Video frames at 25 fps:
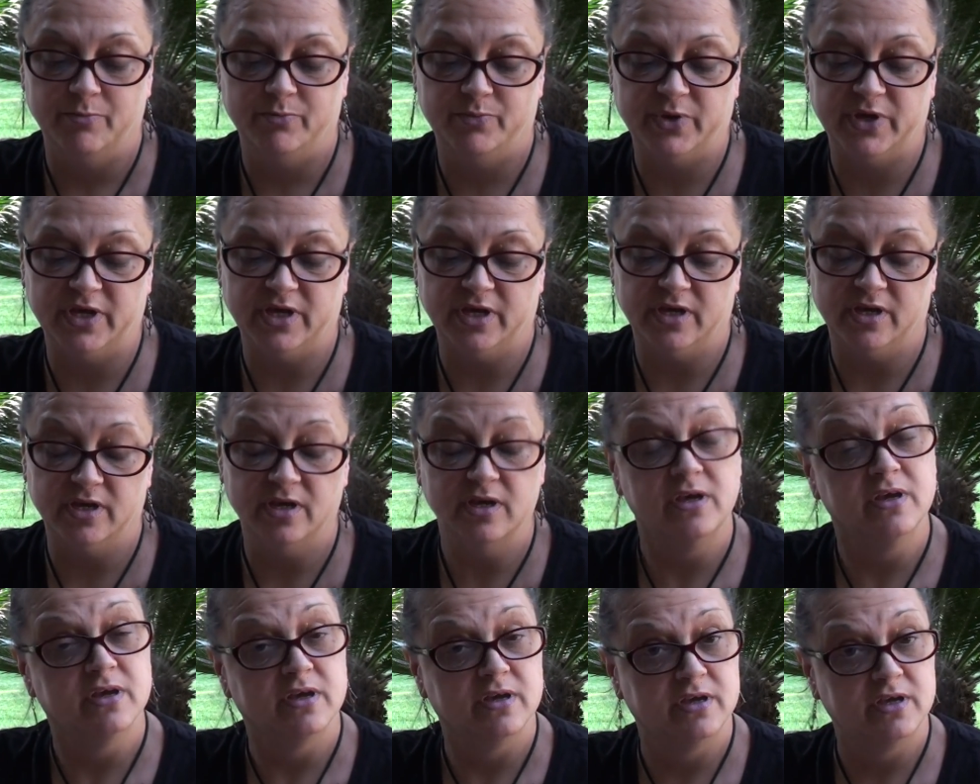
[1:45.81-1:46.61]

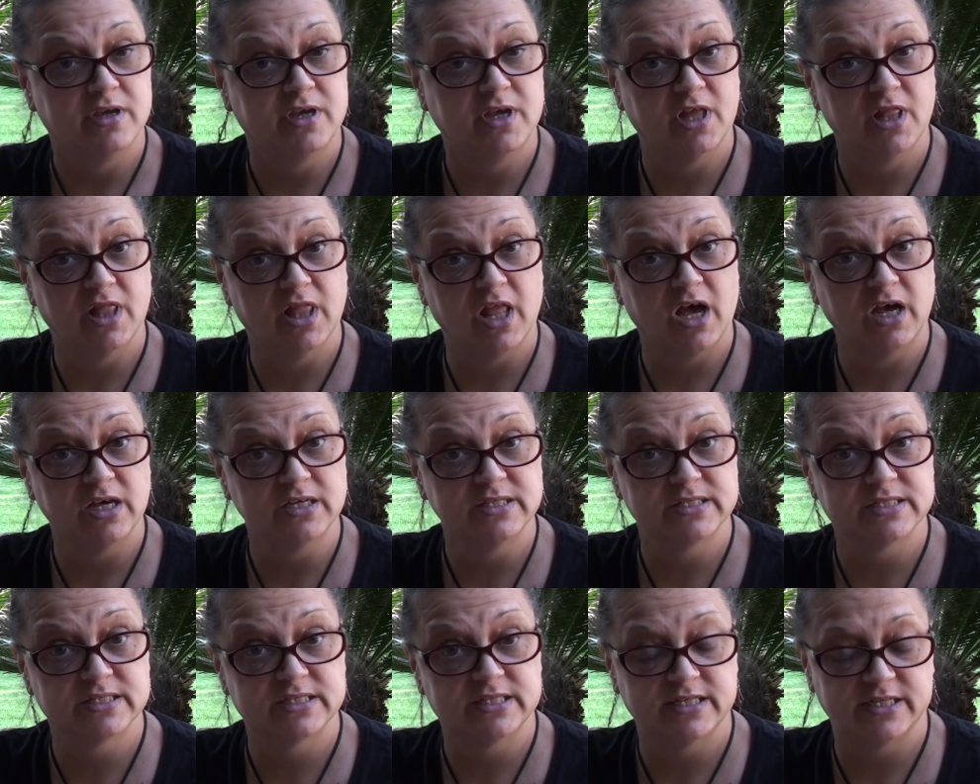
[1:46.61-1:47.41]
B. He
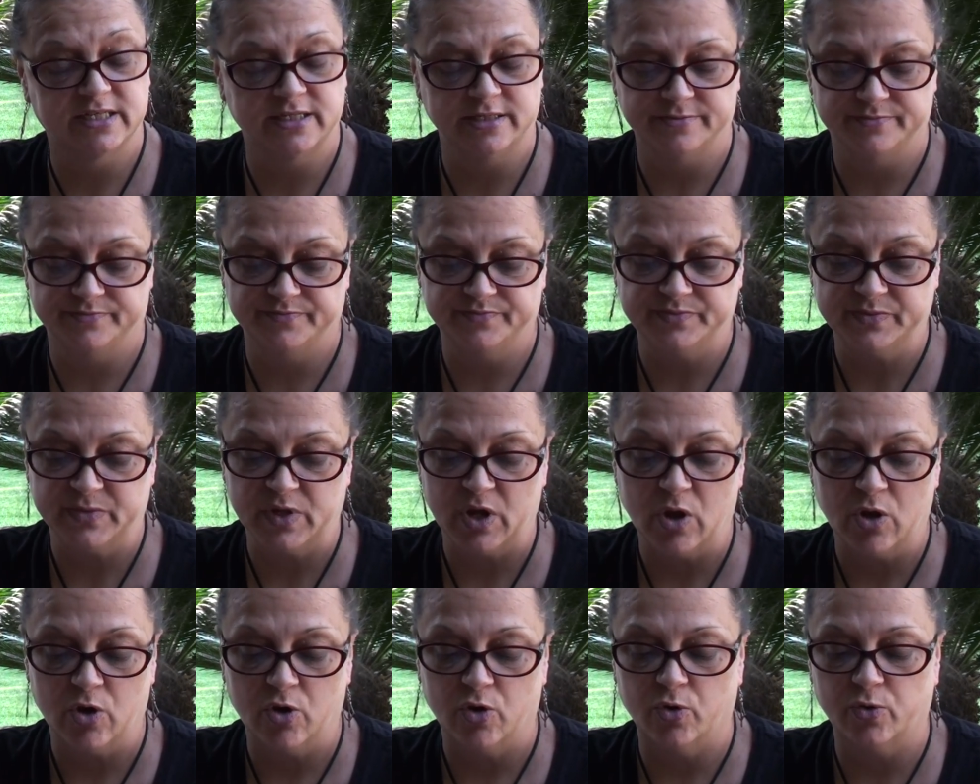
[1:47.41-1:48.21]
lost it.
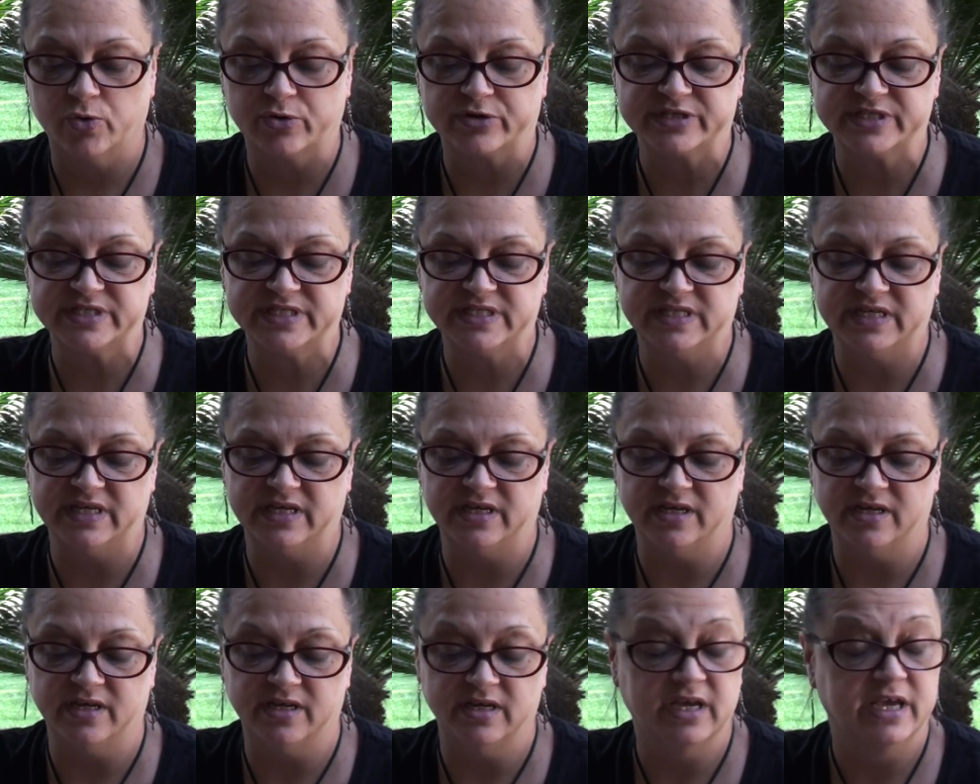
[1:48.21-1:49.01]
Or
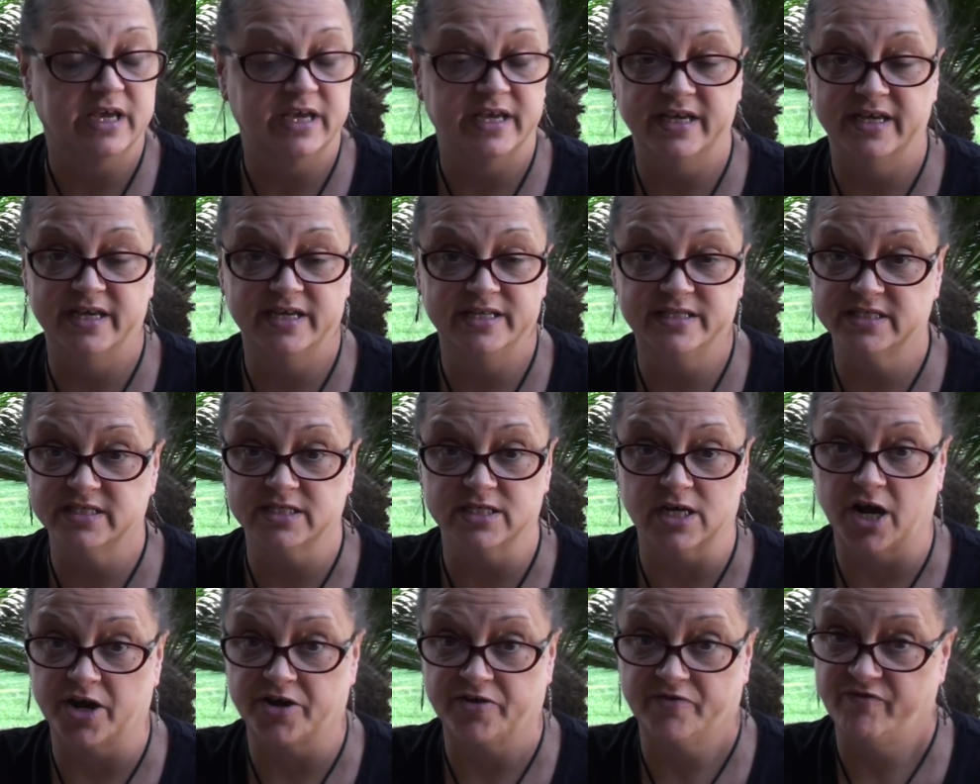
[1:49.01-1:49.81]
C. It's
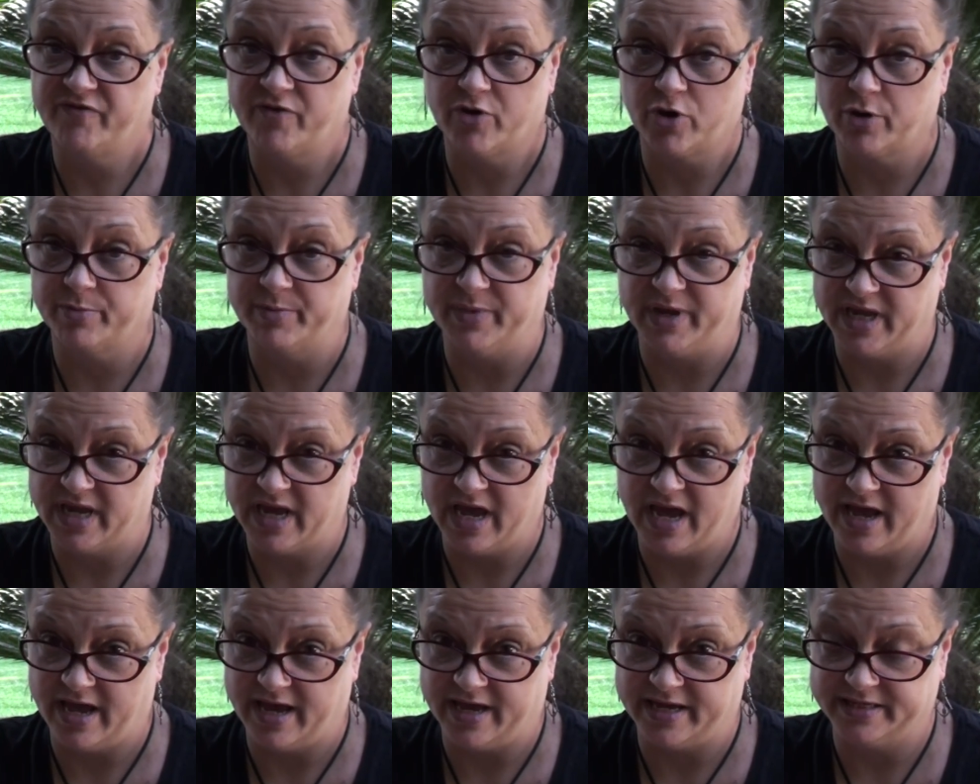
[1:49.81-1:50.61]
not a farming
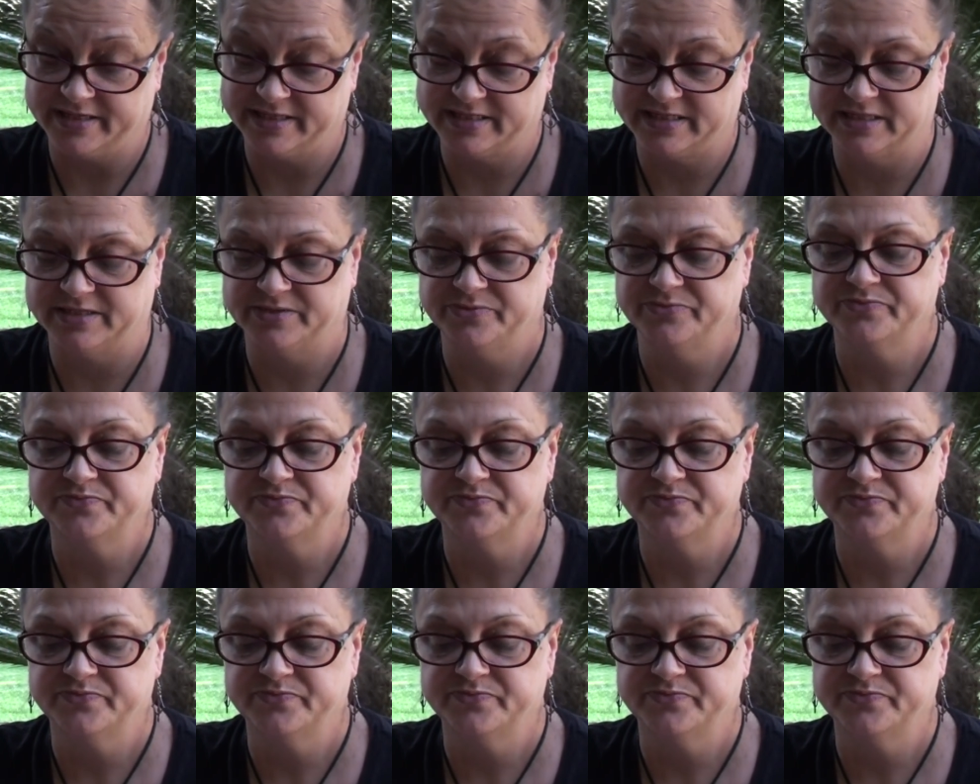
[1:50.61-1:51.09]
hat.